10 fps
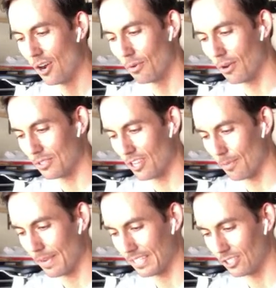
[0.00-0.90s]
row, assault
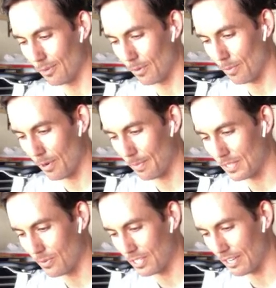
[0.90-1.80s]
bike, jump row, burpee,
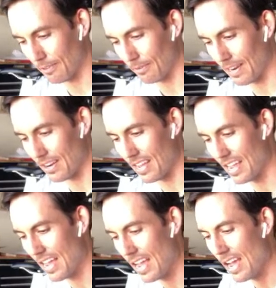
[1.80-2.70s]
switched every round
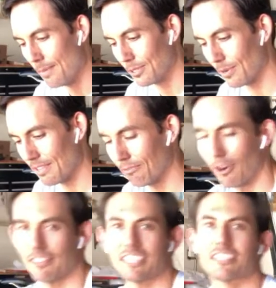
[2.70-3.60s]
between the
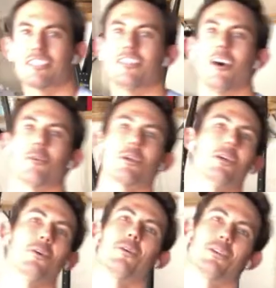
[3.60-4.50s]
four of us.
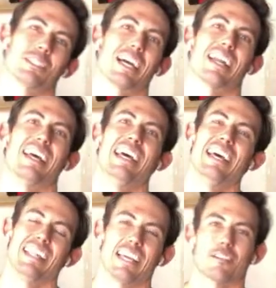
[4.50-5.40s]
So cool, Scott.
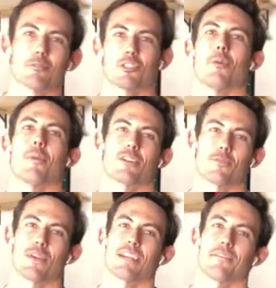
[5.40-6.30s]
Thank you so
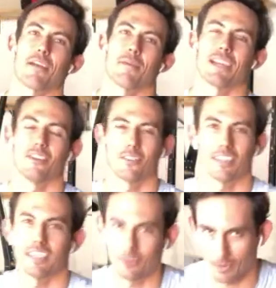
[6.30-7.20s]
much for bringing your family. I don't
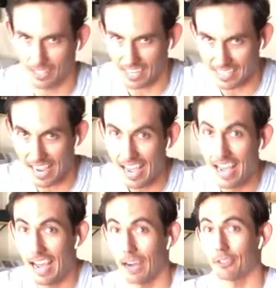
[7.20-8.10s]
think you realize
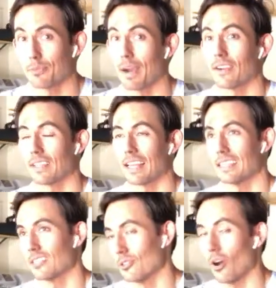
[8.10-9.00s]
how inspiring that
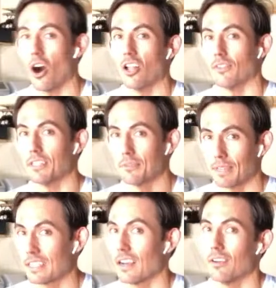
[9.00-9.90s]
is to all of us,
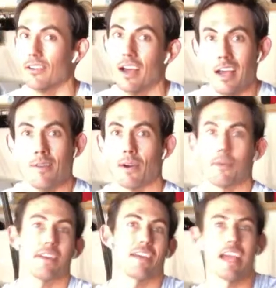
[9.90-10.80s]
myself, my
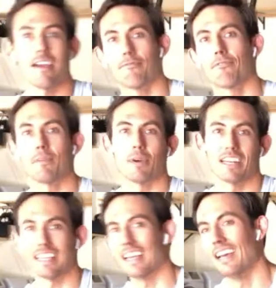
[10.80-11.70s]
wife,
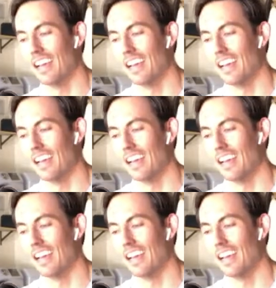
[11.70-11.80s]
everybody